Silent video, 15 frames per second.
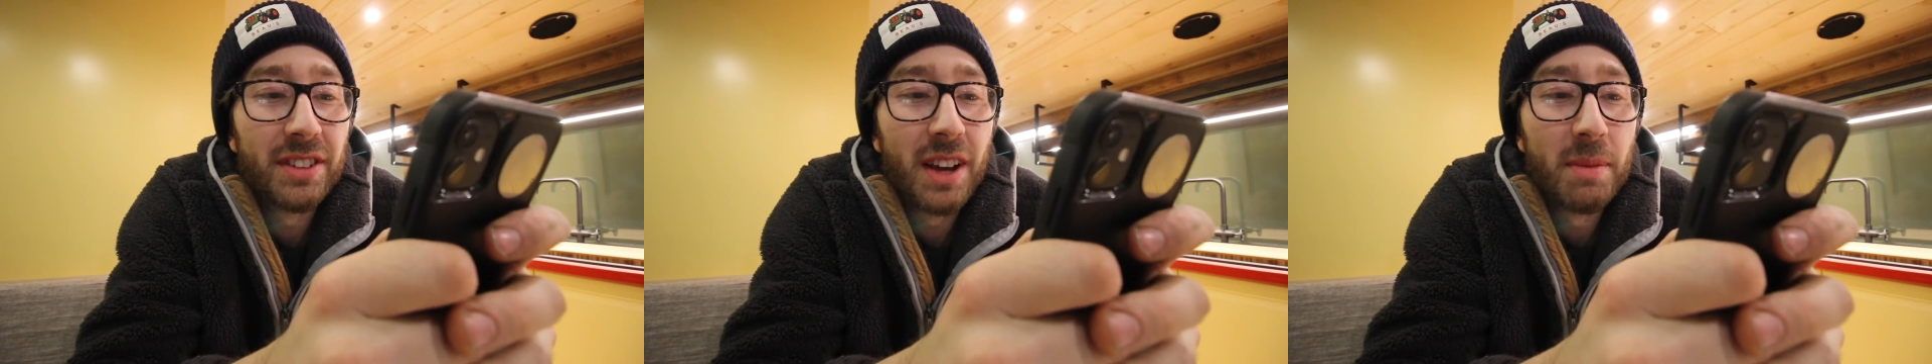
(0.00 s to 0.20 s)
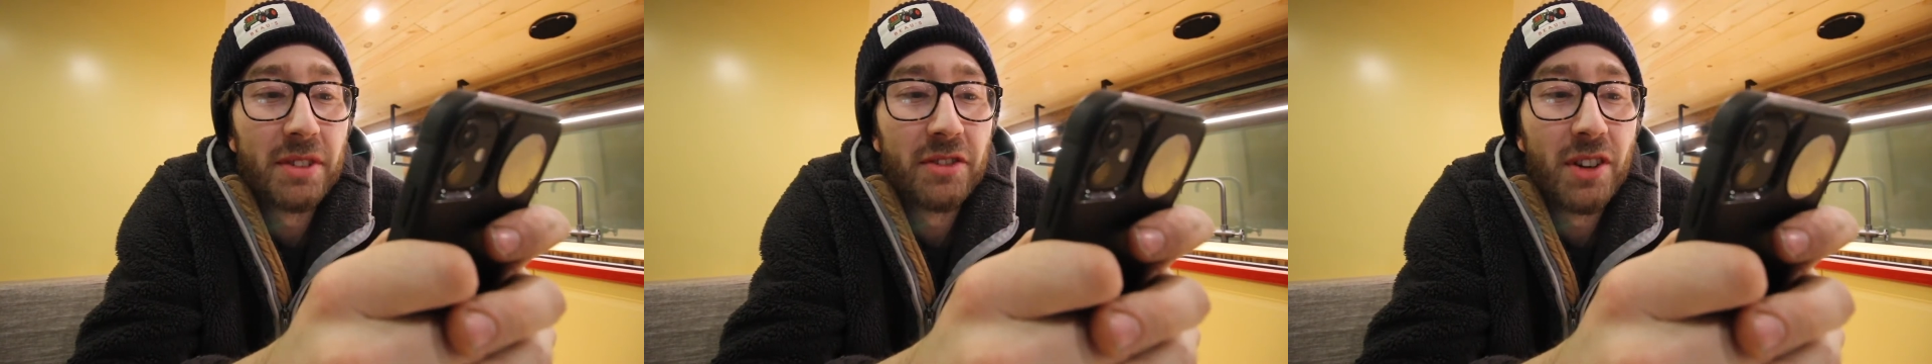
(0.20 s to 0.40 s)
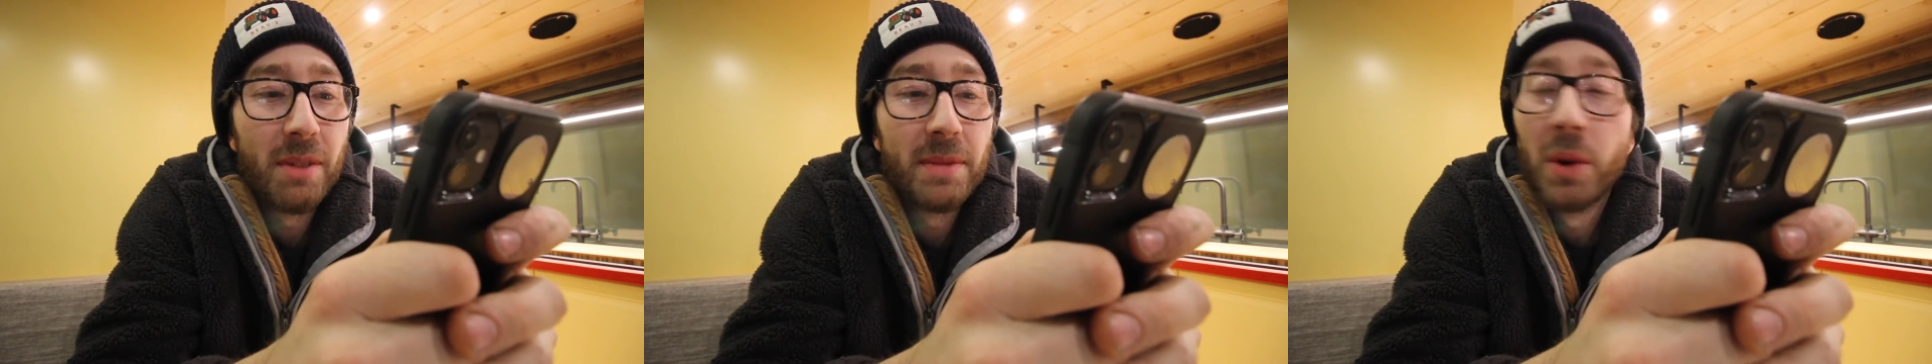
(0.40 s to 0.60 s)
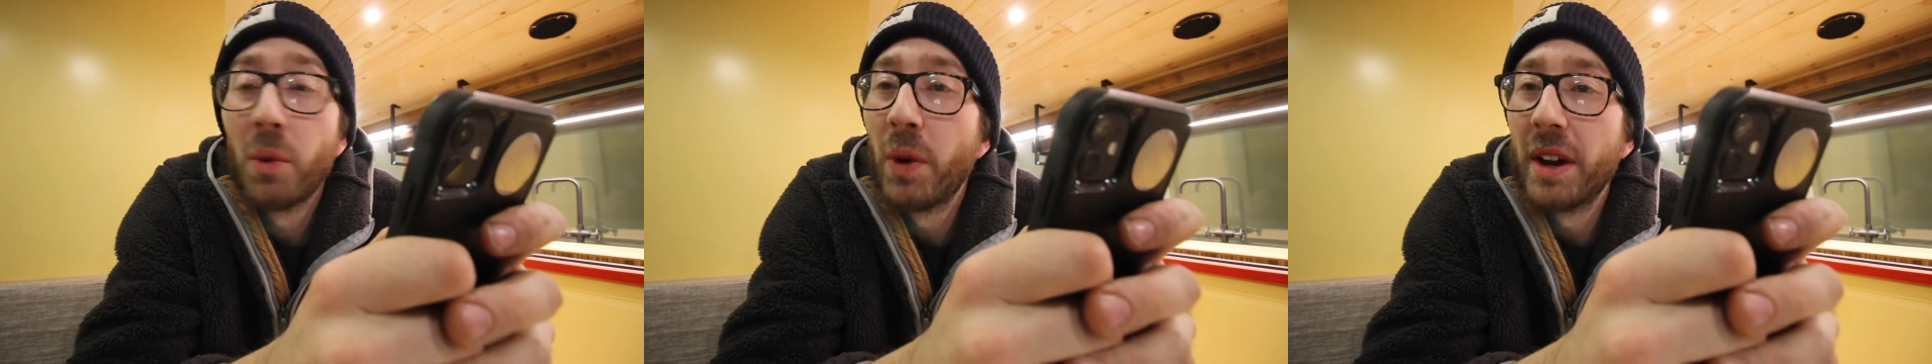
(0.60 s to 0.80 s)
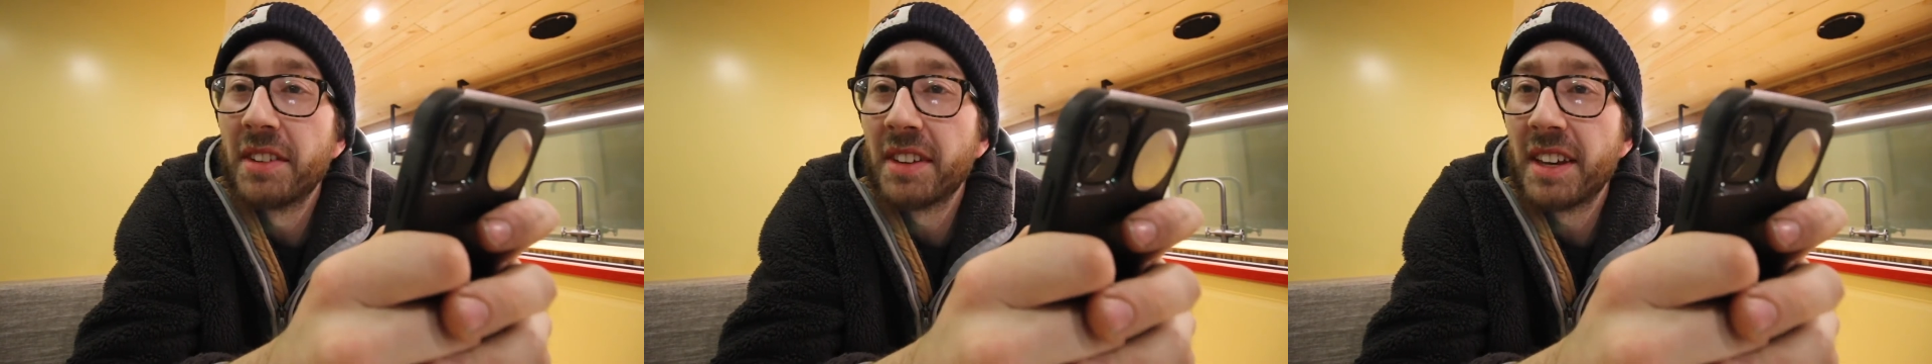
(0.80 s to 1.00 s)
coming from the
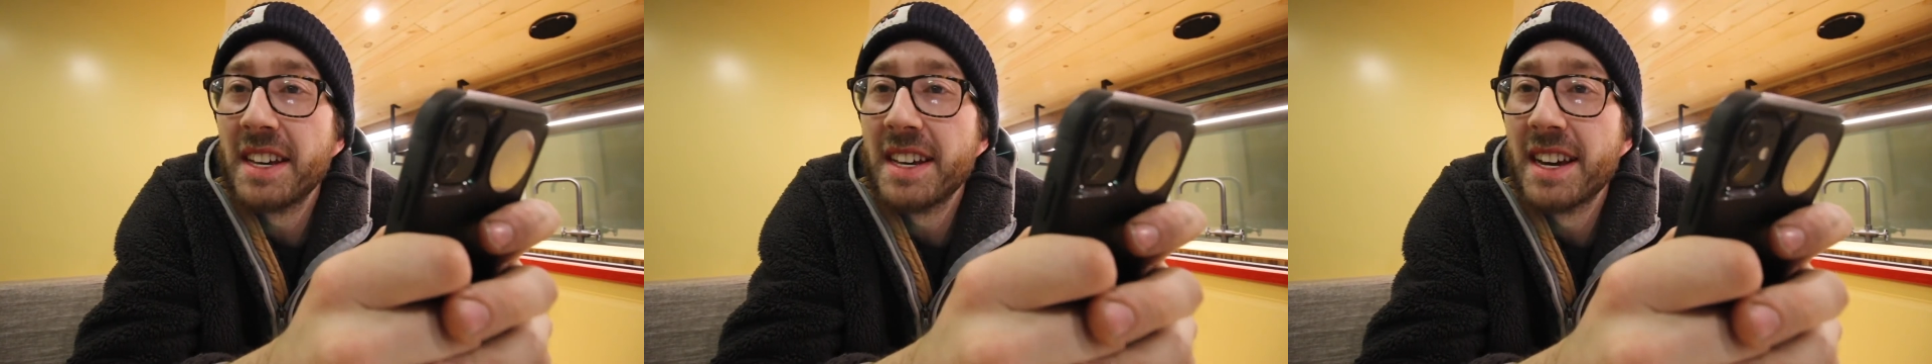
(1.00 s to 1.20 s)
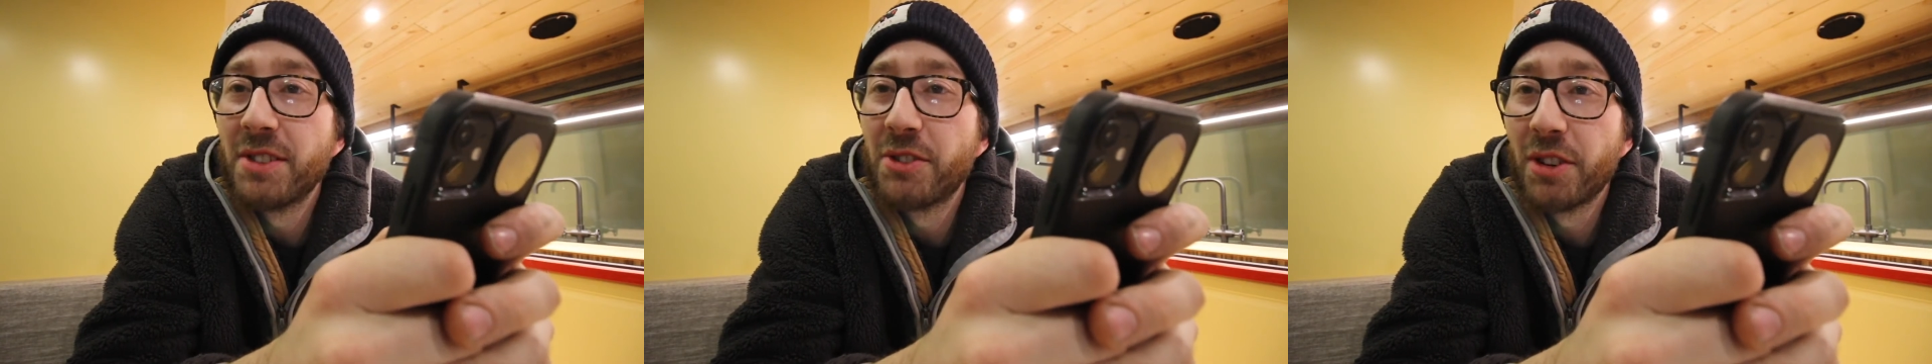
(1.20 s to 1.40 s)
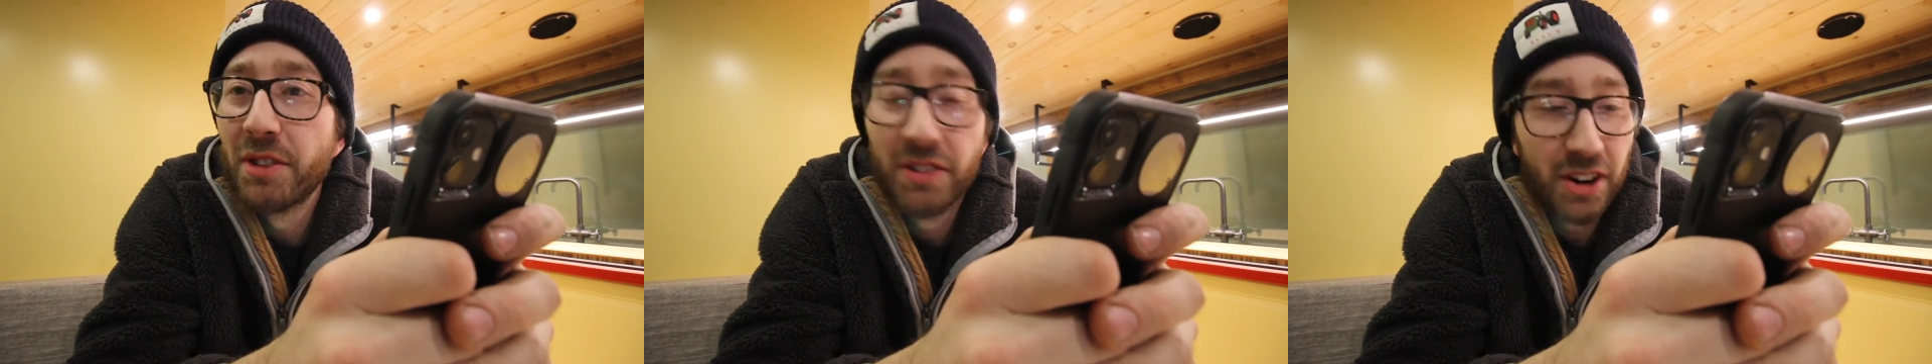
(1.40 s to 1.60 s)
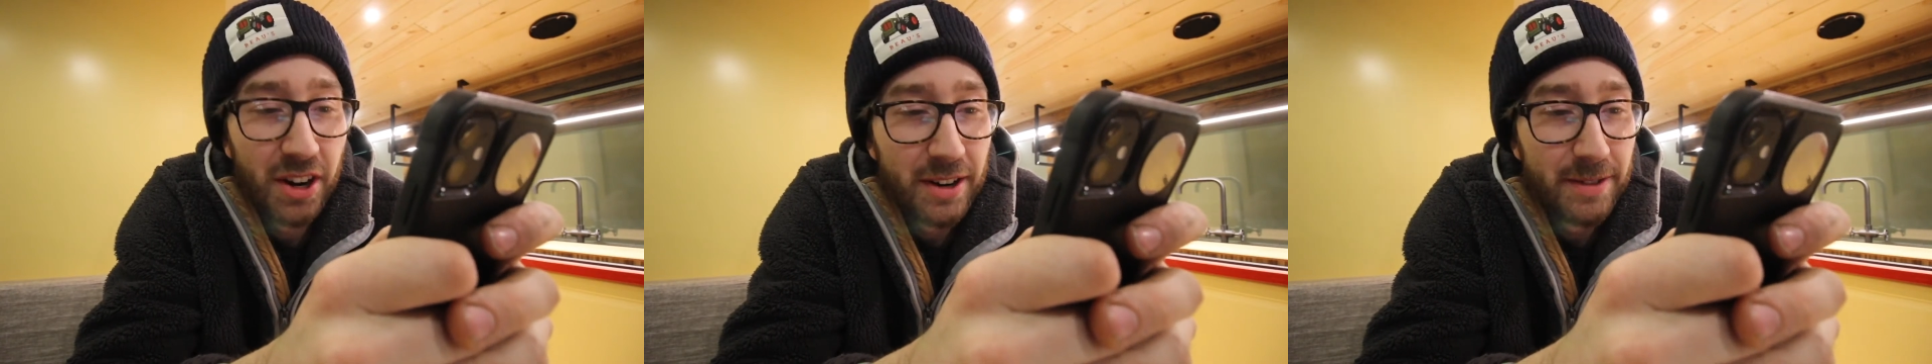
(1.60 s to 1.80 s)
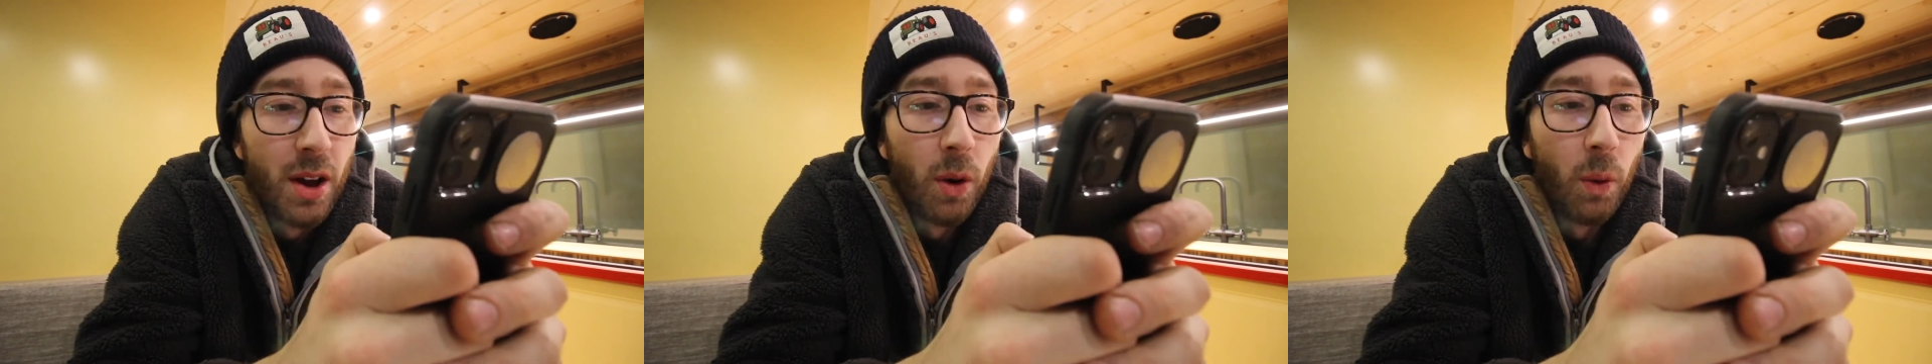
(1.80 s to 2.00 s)
Whiskey
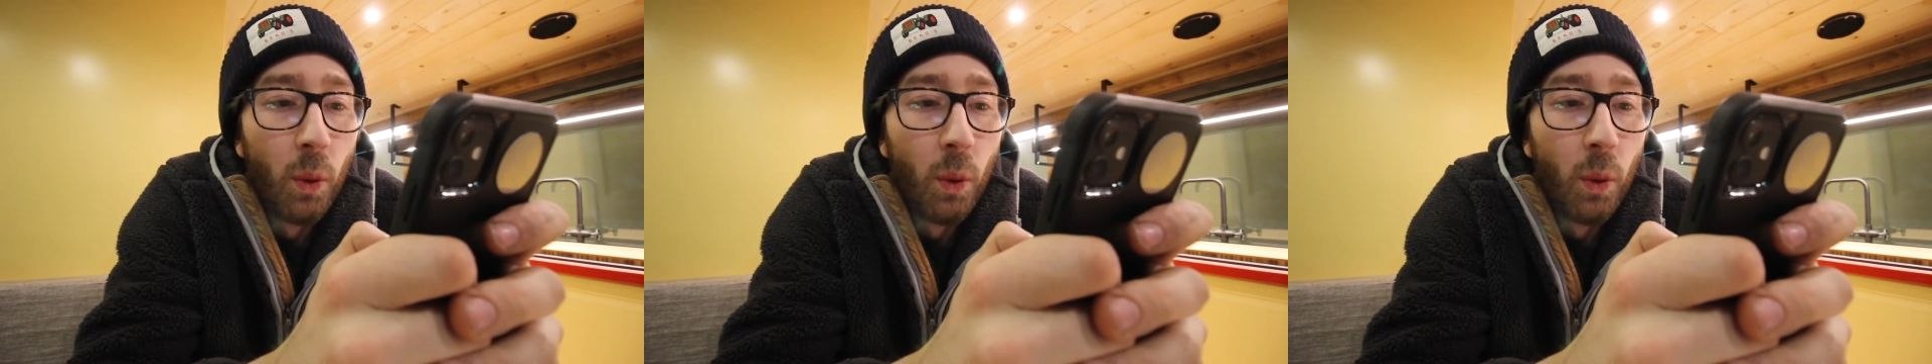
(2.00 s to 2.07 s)
Introvert.